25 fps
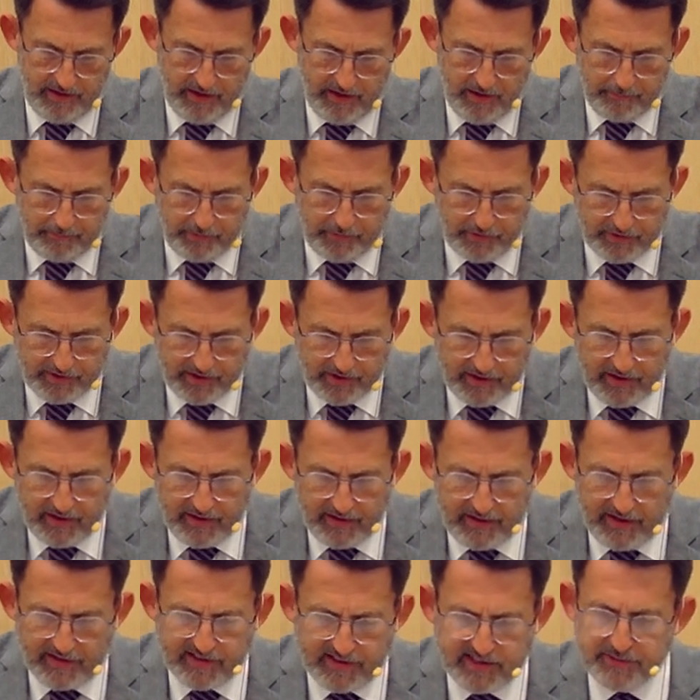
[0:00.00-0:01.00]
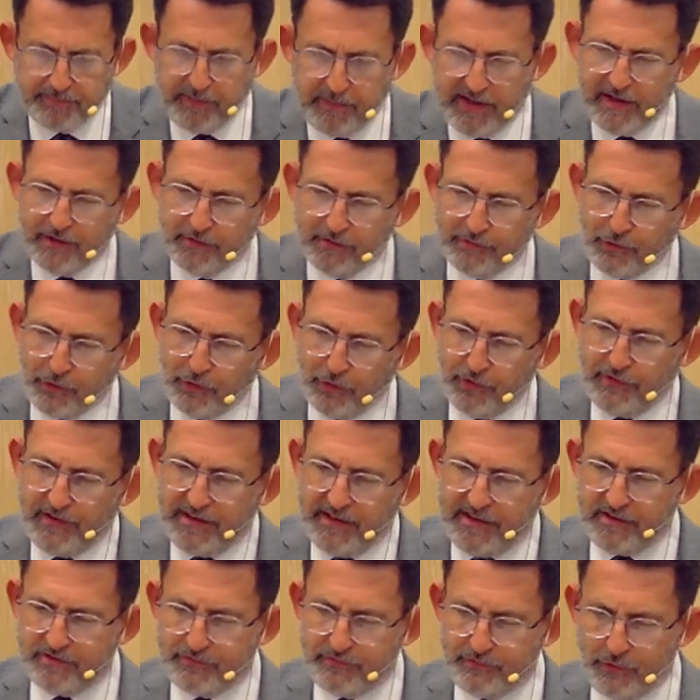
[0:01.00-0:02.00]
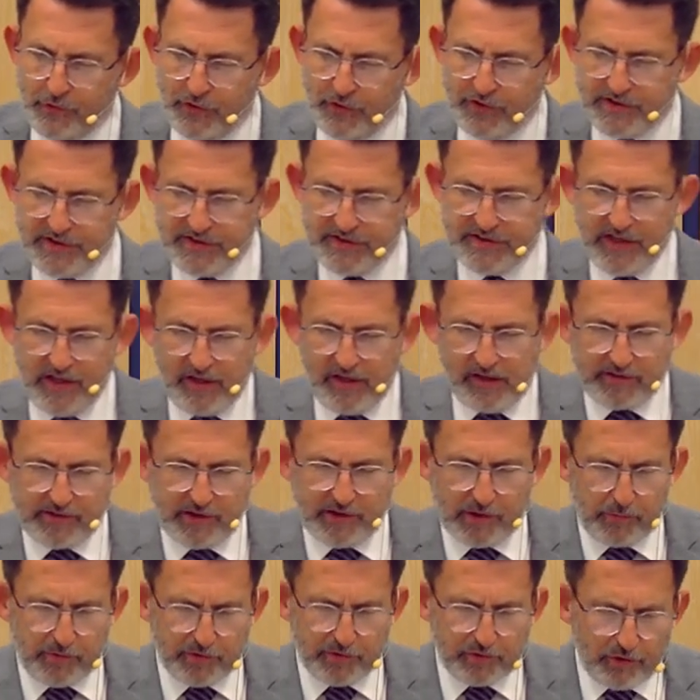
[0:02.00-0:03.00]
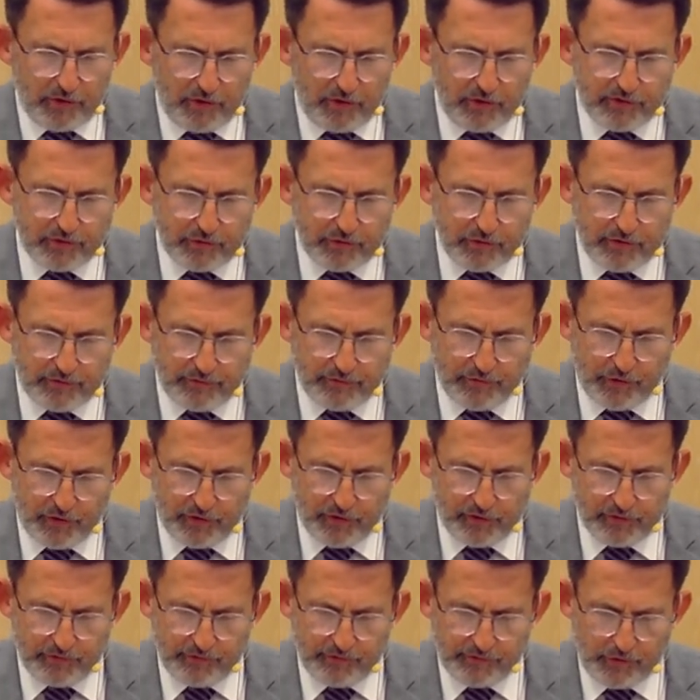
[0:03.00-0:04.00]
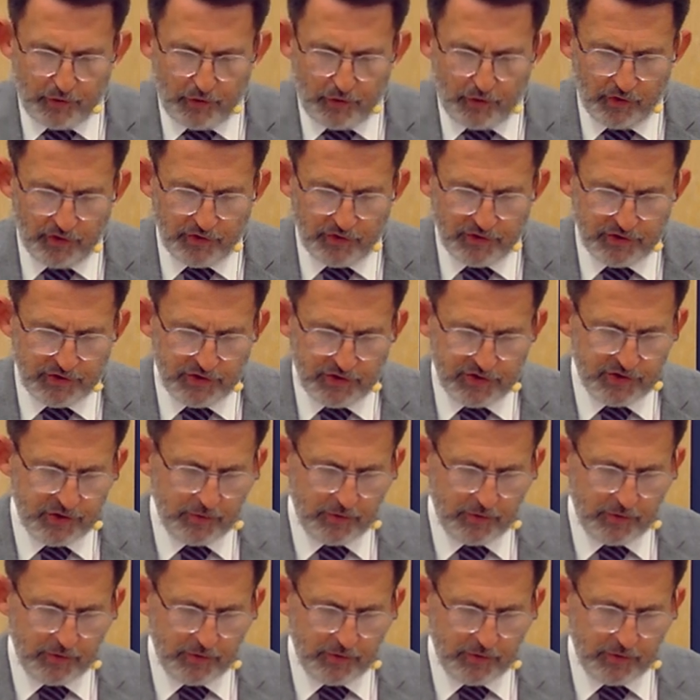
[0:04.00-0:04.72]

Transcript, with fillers: But in spite of all these voices, there was also the voice of conscience.